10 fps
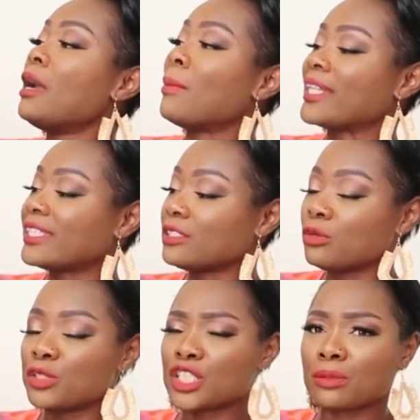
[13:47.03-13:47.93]
But I think the
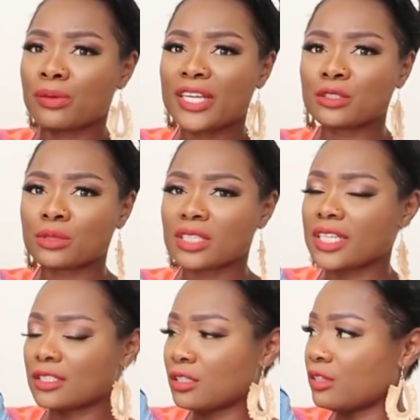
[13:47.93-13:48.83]
original price was
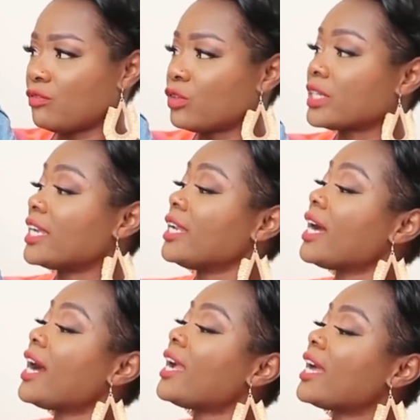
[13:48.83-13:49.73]
like $34.99.
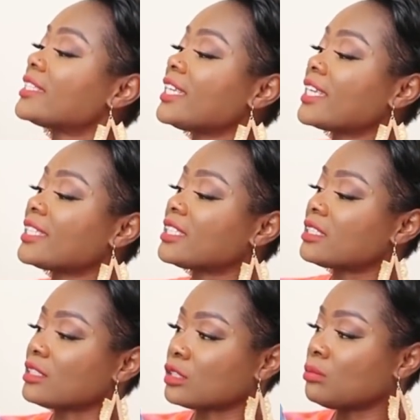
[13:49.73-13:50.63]
I did get this
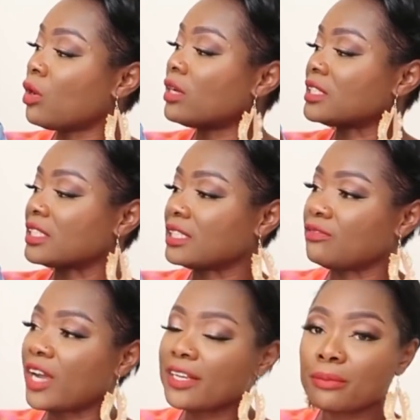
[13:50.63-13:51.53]
in a small. It's a
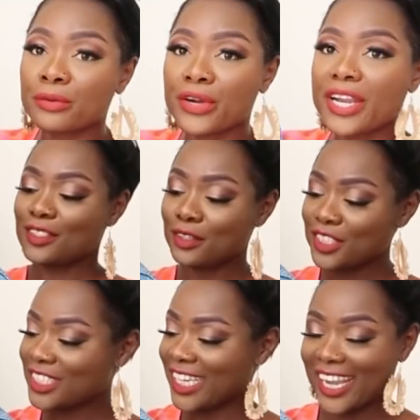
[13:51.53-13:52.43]
Divider brand. So
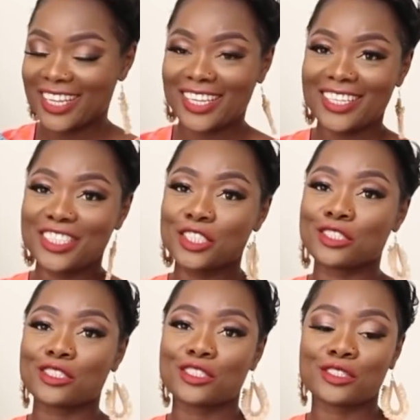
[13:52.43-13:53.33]
this jacket is
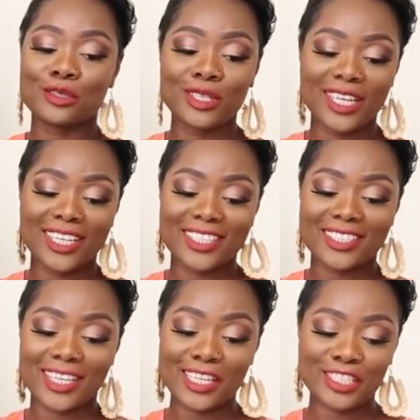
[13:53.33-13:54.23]
just so
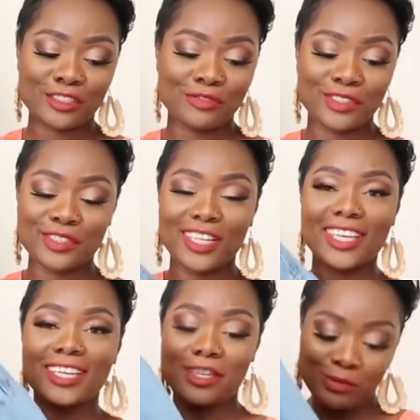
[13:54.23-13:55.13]
nice, and I just feel
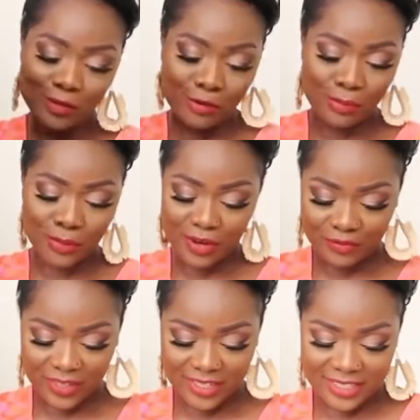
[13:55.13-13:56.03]
like it will go
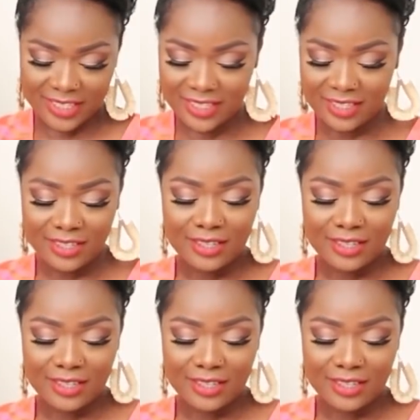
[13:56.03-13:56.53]
perfectly